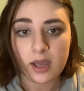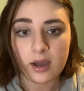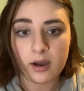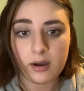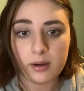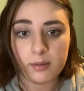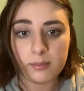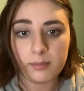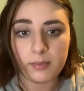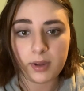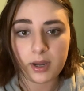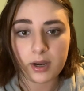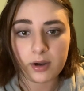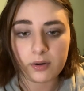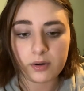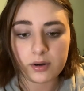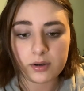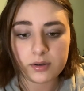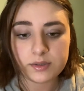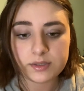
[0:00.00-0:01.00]

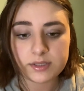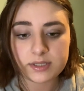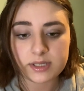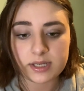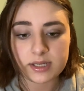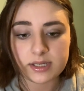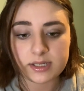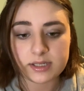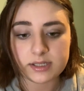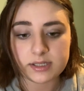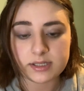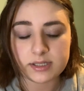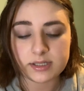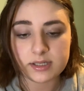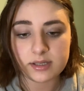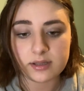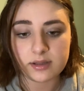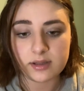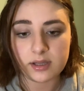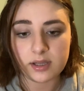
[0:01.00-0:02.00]
Eros is
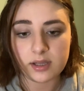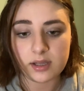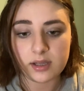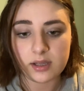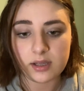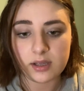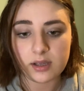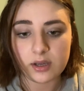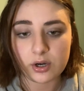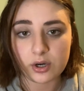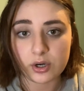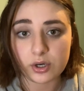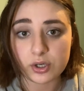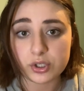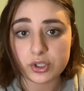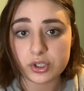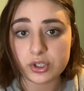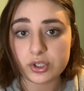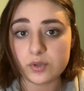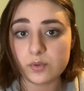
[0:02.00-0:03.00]
the
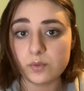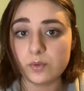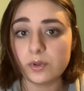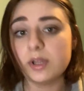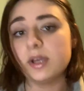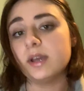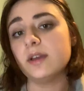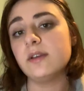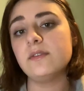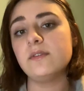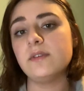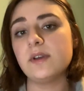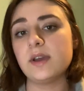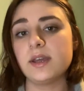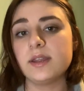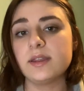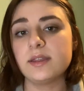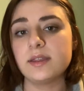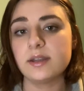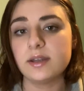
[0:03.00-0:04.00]
urge to live,
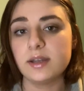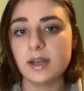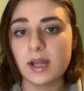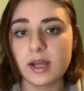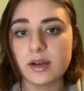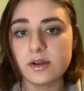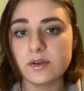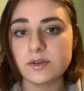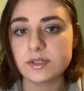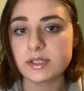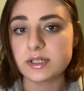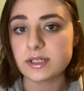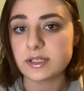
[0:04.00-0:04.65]
and thanatos